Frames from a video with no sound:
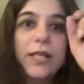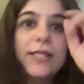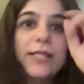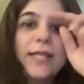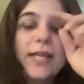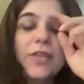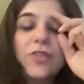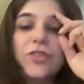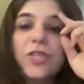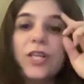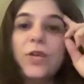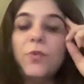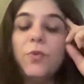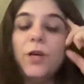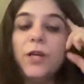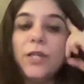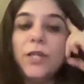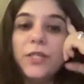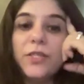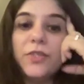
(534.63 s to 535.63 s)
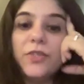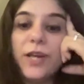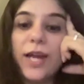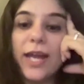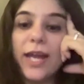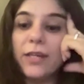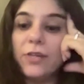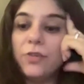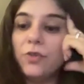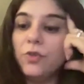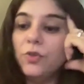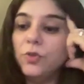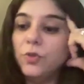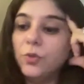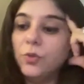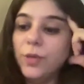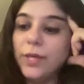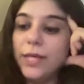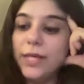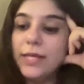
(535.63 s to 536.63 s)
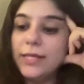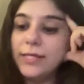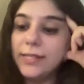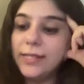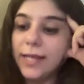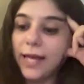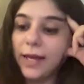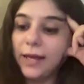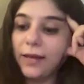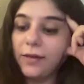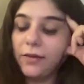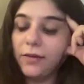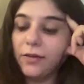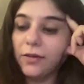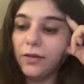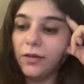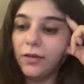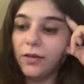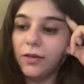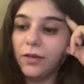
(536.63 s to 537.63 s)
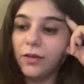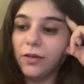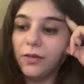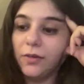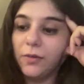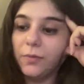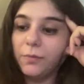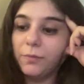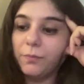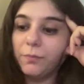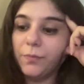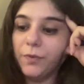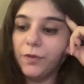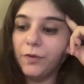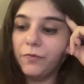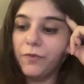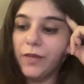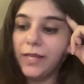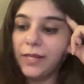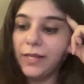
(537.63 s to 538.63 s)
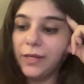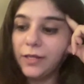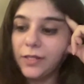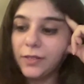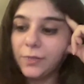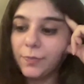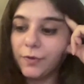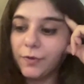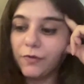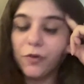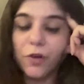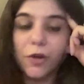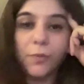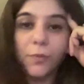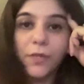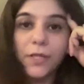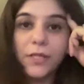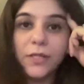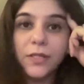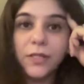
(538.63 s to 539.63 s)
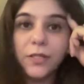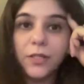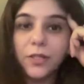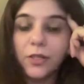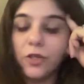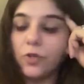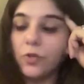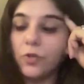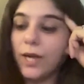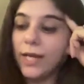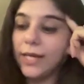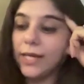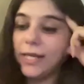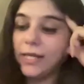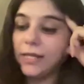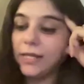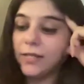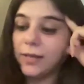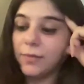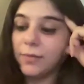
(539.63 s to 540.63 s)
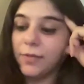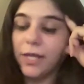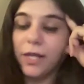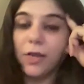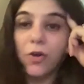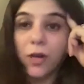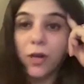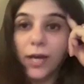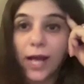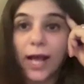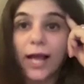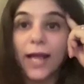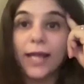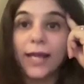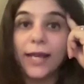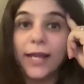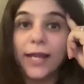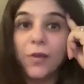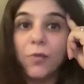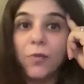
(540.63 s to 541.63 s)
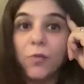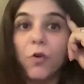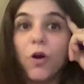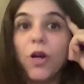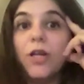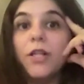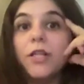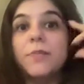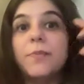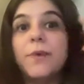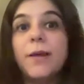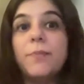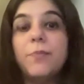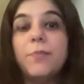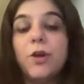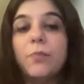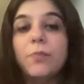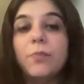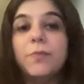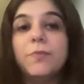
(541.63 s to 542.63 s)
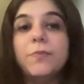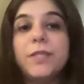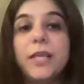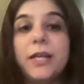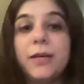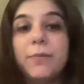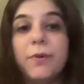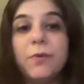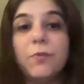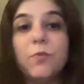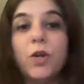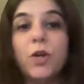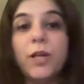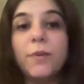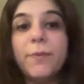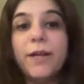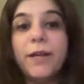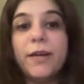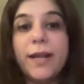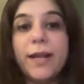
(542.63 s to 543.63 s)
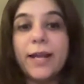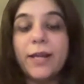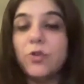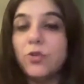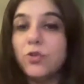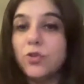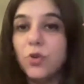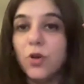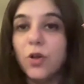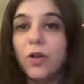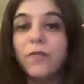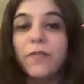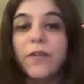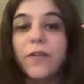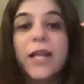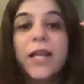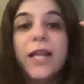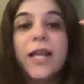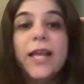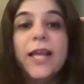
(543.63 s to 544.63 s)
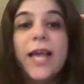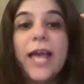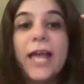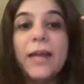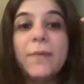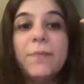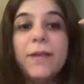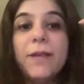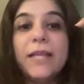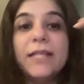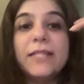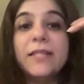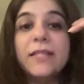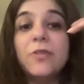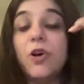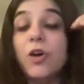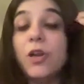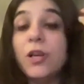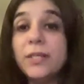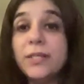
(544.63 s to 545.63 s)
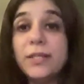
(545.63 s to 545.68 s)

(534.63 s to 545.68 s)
essentially, what it's trying to do is that whether it's performance, do I need something on hiring? What is my problem statement? What am I trying to solve? And basis, or is